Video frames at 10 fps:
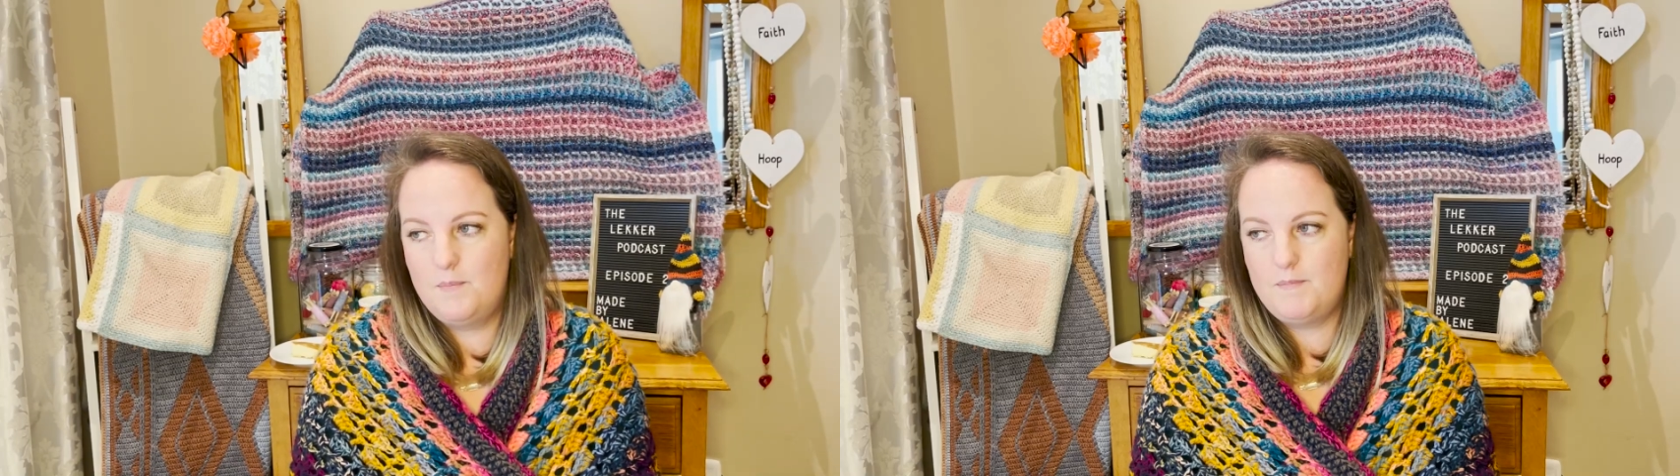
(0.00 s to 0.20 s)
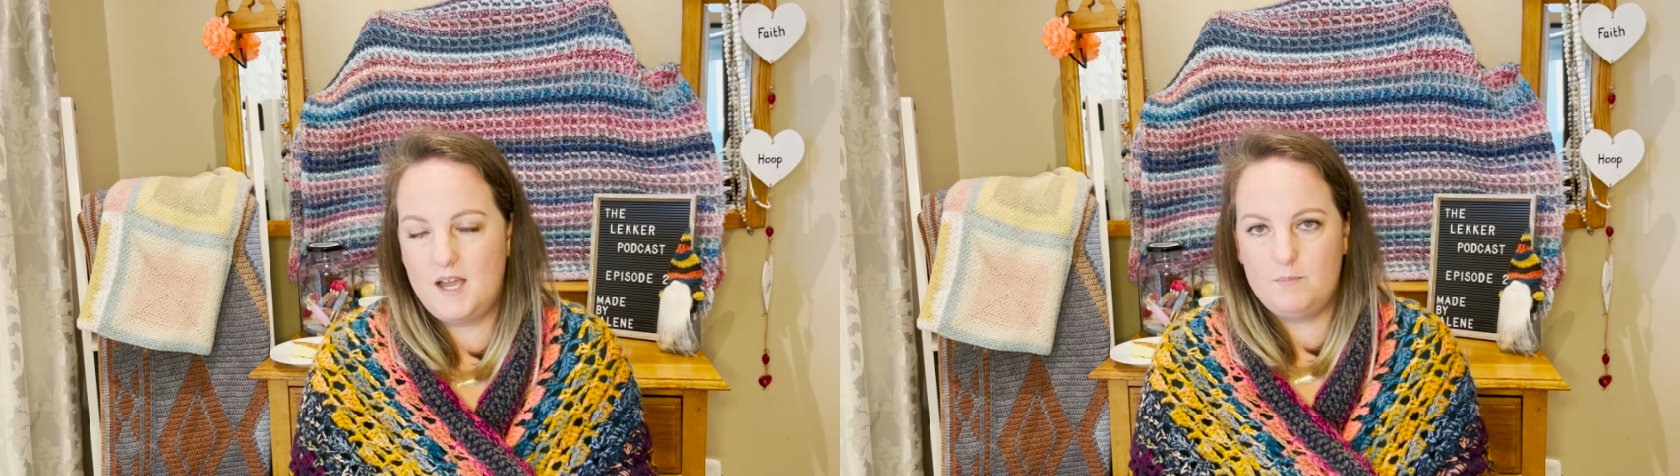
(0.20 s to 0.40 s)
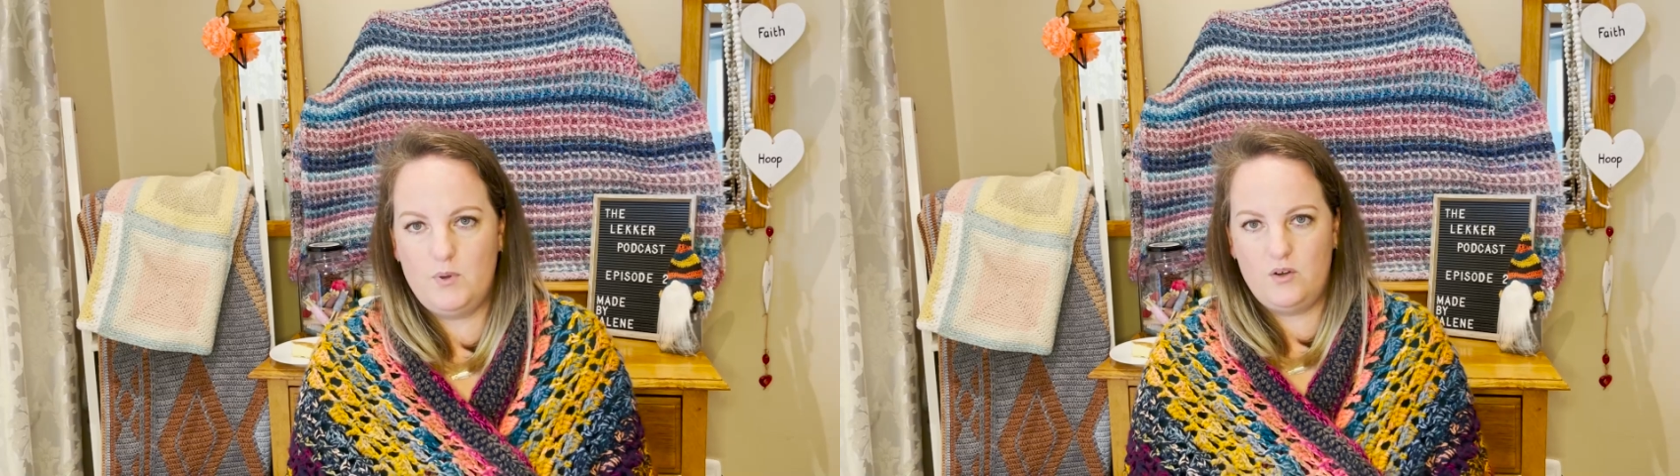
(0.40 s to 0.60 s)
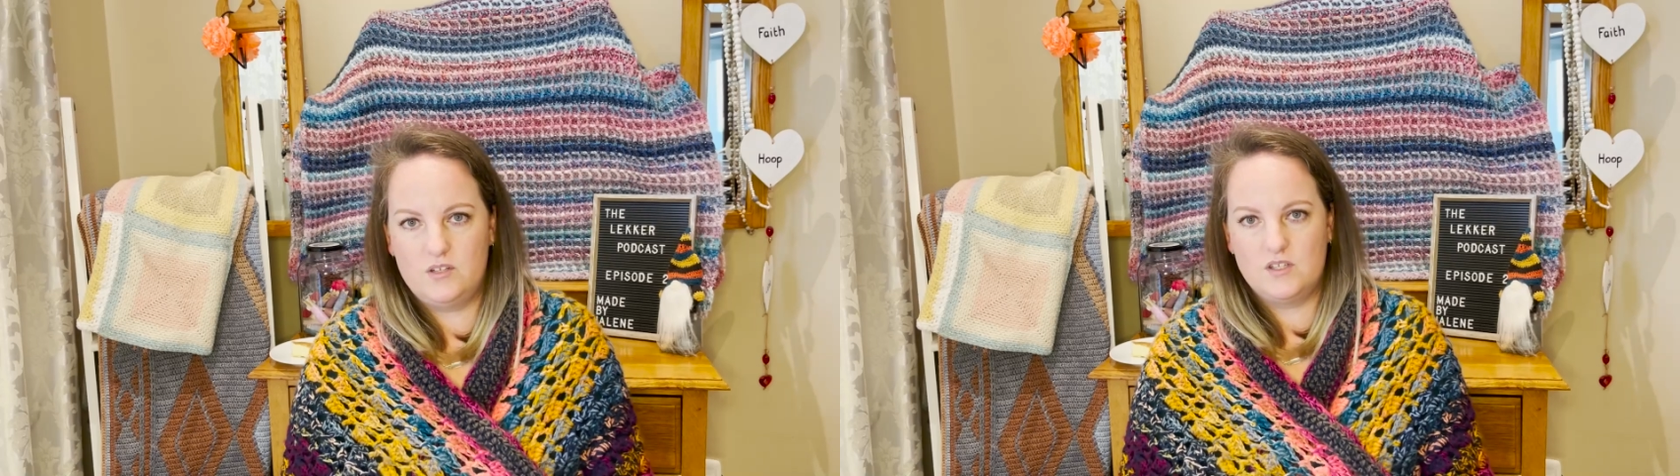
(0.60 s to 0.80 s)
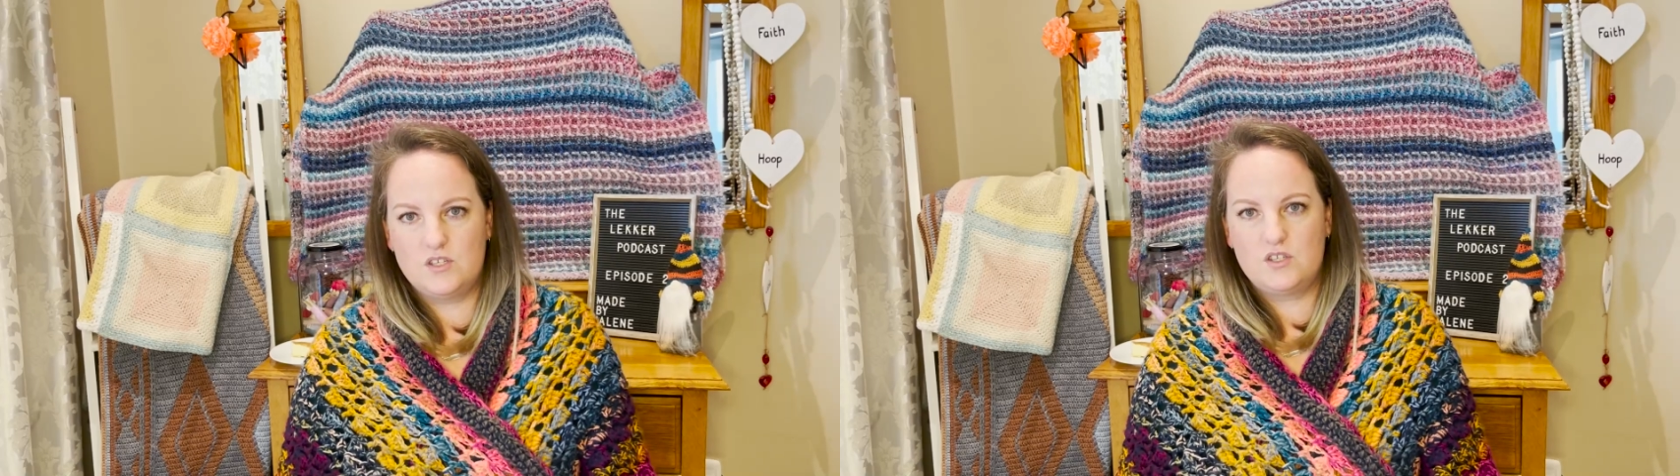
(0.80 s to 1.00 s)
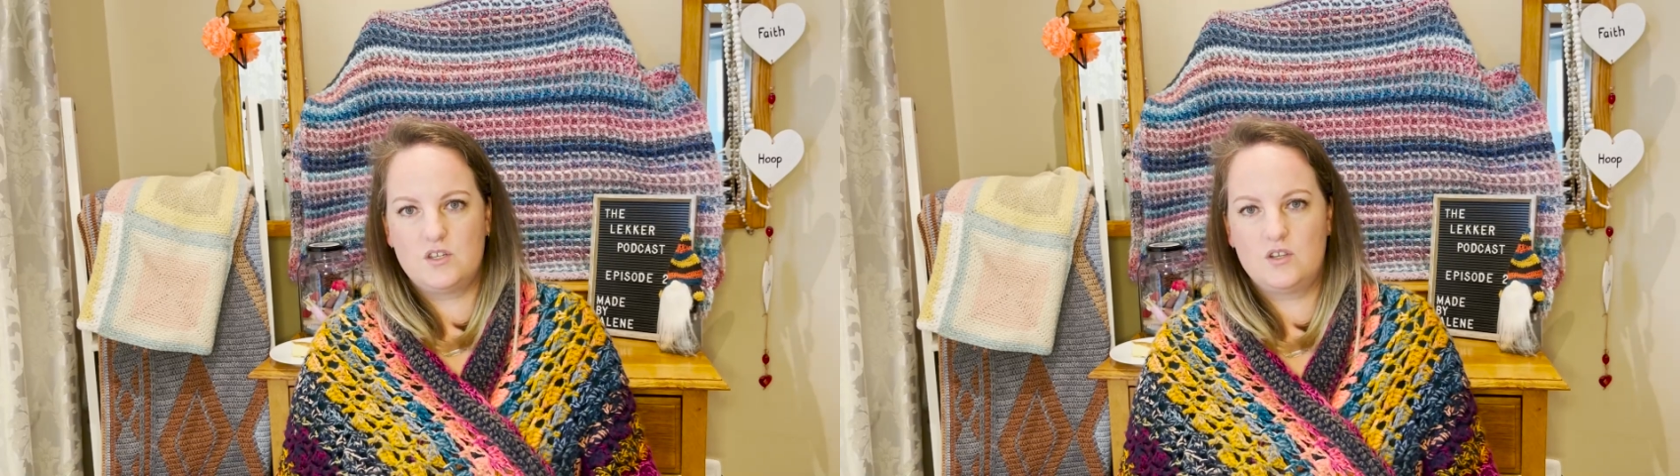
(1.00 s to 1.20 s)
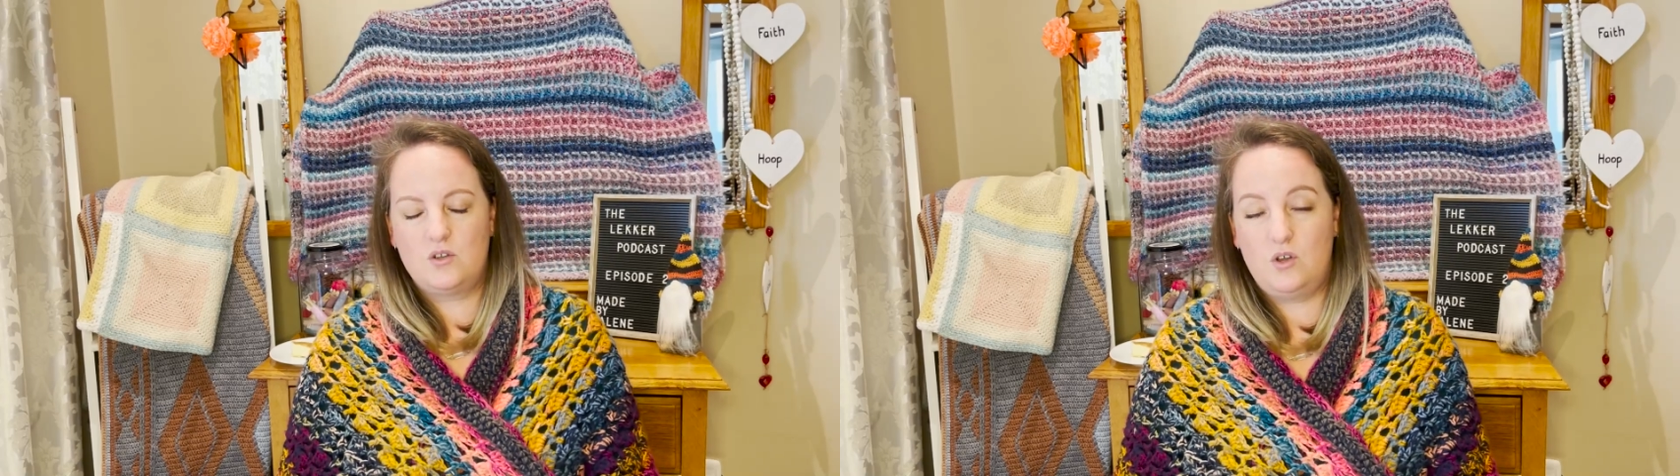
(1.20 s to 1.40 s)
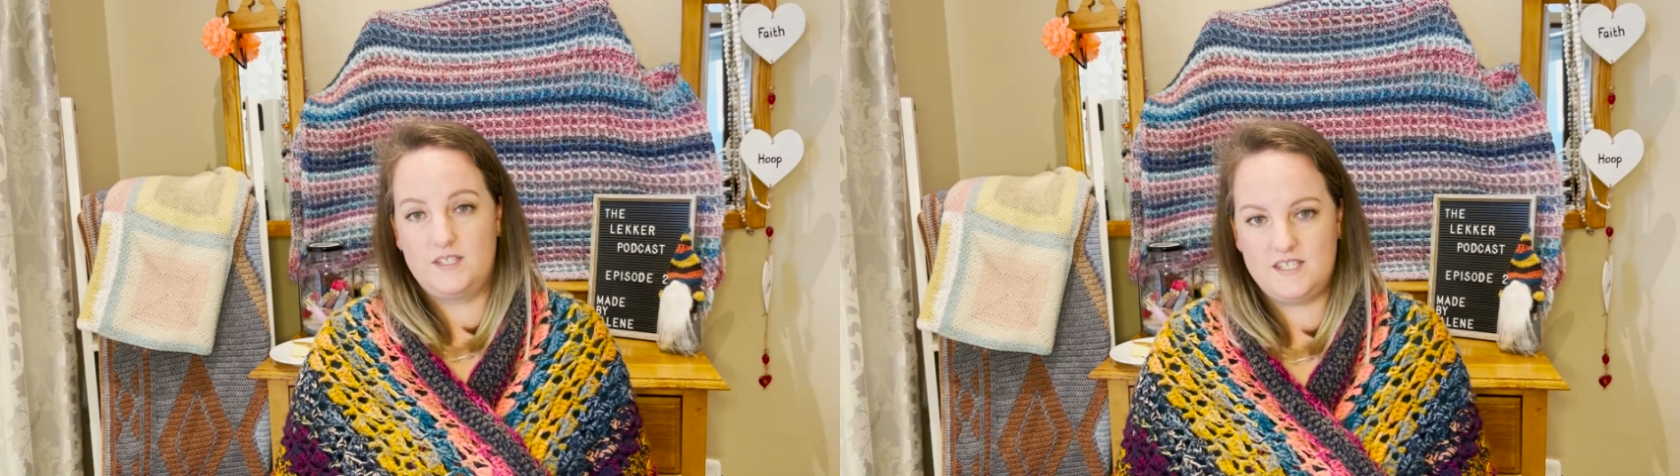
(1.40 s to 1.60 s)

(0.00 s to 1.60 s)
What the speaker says: my parents got